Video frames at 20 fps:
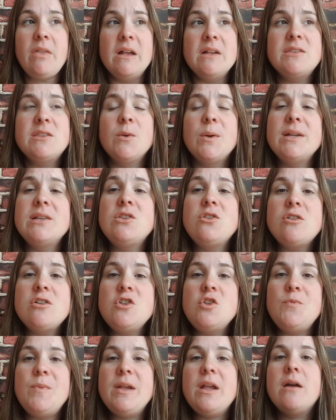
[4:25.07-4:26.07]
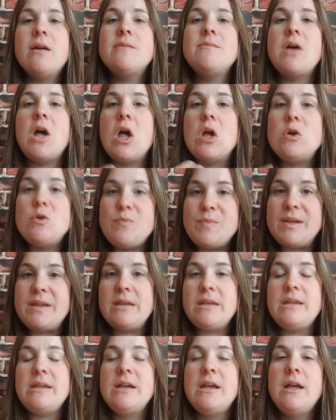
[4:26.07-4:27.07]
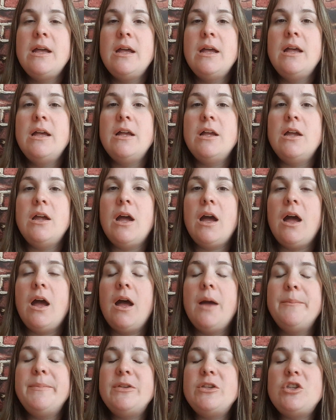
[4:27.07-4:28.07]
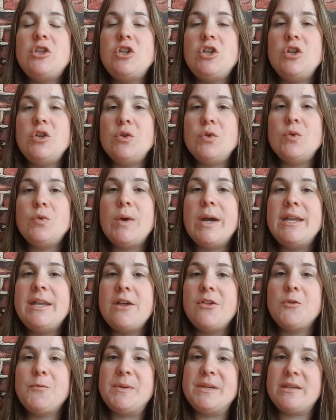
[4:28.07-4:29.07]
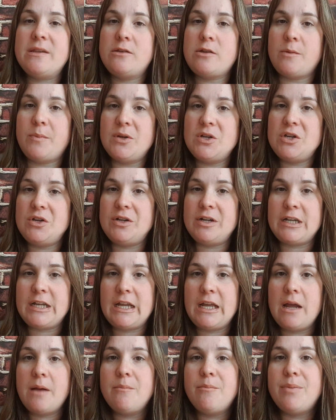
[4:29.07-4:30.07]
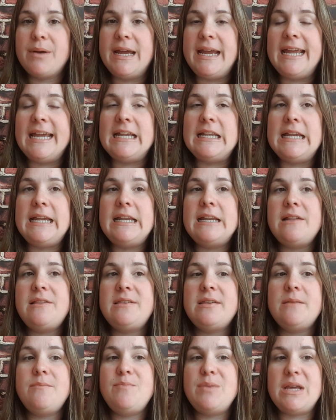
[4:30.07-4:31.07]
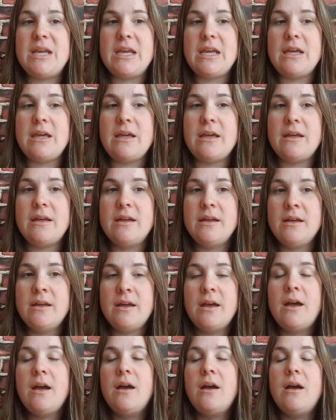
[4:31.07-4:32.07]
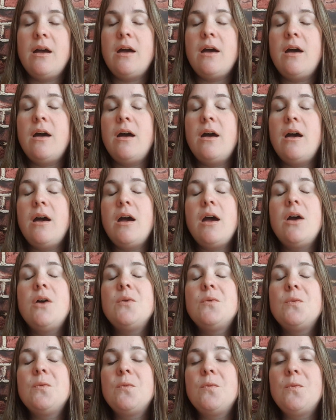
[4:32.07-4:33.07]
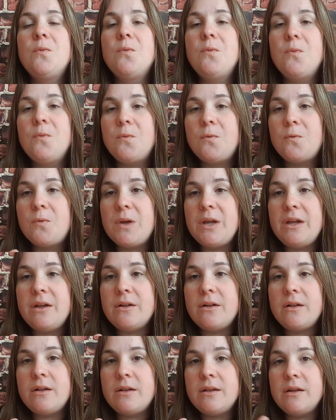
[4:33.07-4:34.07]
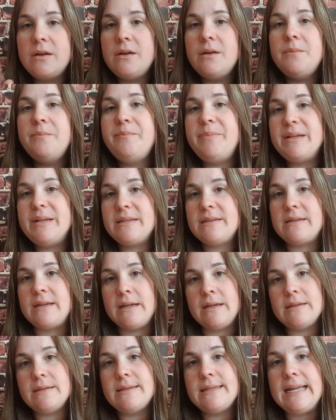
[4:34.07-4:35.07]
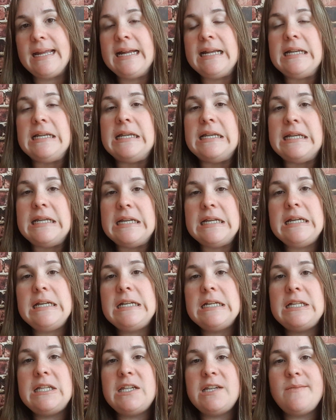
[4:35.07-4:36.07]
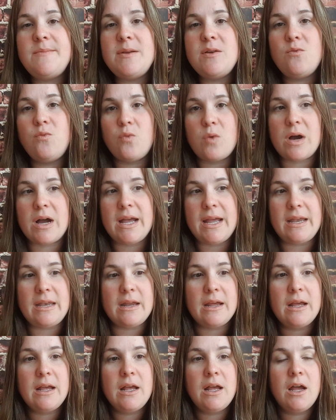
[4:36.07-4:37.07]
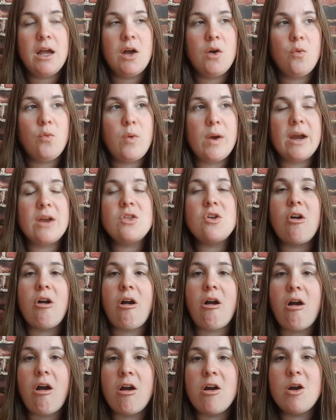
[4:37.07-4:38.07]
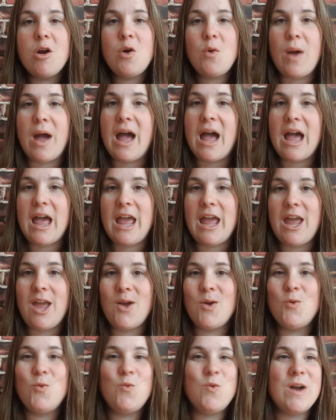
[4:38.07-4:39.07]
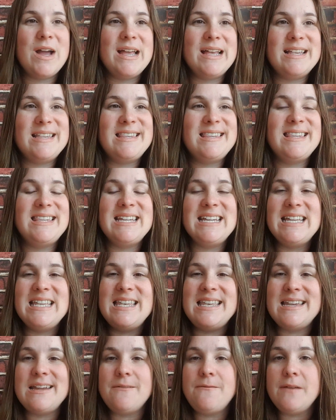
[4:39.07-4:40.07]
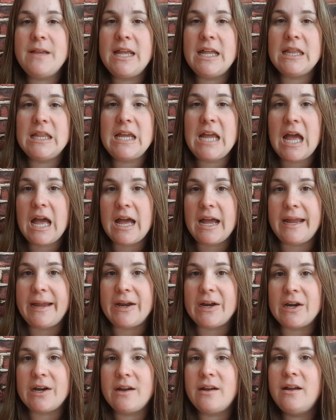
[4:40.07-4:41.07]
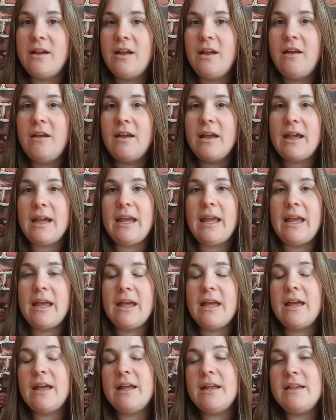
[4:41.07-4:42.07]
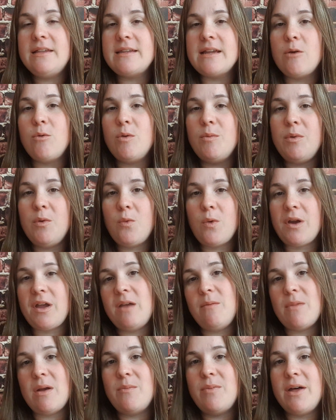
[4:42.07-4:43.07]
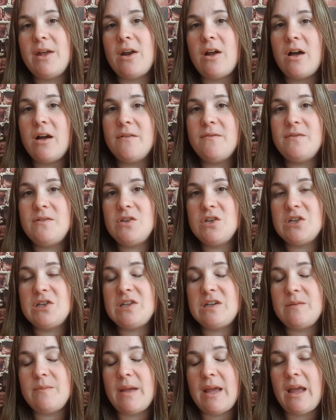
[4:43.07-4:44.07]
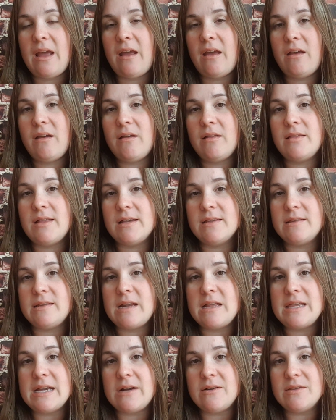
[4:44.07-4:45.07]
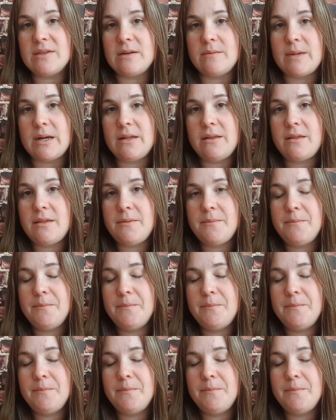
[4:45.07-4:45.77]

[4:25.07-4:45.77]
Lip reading: so I started to become open to another business opportunity, but it needed to be a real business. It needed to be one where the ROI was significantly higher, and I wouldn't be working my butt off just to make less than $1,000 a month.